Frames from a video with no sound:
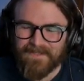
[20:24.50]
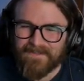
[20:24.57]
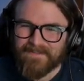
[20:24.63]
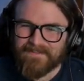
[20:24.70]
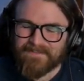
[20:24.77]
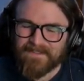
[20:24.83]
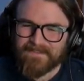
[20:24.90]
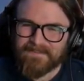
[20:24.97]

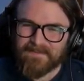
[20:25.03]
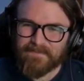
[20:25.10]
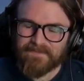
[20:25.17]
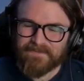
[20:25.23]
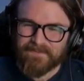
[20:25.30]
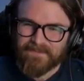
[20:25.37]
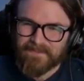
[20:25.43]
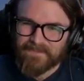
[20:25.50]
This guy seems
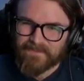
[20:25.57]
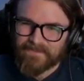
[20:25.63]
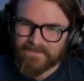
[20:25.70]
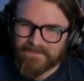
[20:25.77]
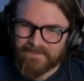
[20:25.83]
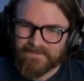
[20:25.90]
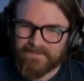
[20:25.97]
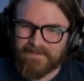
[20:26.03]
really
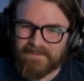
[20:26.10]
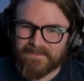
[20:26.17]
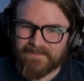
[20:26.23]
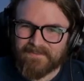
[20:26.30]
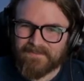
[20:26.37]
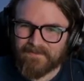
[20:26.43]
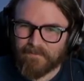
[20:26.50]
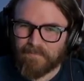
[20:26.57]
interested in like
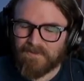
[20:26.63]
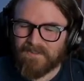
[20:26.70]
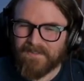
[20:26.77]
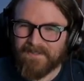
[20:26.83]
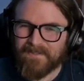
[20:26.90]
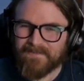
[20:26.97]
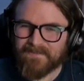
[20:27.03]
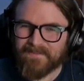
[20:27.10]

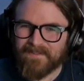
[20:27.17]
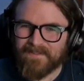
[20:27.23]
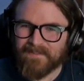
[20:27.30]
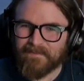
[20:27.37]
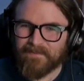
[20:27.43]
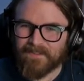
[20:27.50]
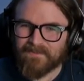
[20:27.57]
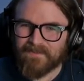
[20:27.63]
playing the
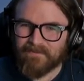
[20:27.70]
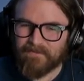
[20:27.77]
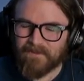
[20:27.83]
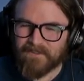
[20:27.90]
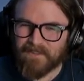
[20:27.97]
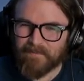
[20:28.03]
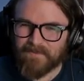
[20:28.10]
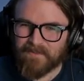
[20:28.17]
game, like
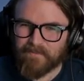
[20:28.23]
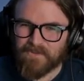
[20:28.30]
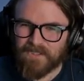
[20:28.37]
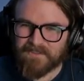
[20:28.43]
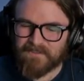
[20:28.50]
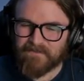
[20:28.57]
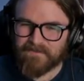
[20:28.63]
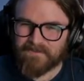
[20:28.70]
leveling up the
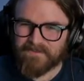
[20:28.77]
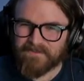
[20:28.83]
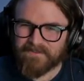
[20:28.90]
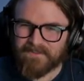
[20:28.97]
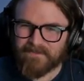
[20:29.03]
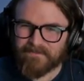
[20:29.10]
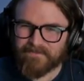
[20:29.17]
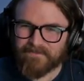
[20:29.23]
objectives and
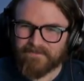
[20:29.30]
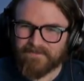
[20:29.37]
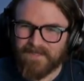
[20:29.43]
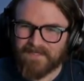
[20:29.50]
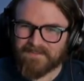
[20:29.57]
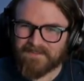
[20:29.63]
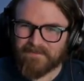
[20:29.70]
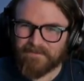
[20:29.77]
stuff.
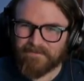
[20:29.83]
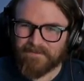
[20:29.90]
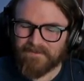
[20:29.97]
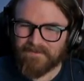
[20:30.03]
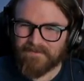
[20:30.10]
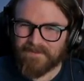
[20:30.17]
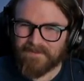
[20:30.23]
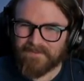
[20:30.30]
Ask him if
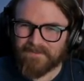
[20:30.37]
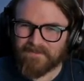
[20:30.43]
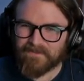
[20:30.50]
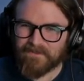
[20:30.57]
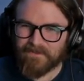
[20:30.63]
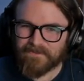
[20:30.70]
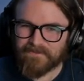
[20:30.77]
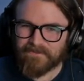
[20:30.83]
he like his
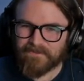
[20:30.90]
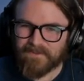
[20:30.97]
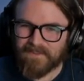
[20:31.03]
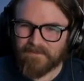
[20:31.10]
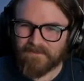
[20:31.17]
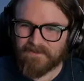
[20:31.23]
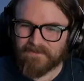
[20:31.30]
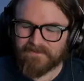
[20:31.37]
thoughts on the
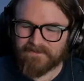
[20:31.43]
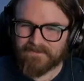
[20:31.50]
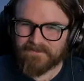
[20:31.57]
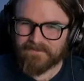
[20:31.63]
game closing.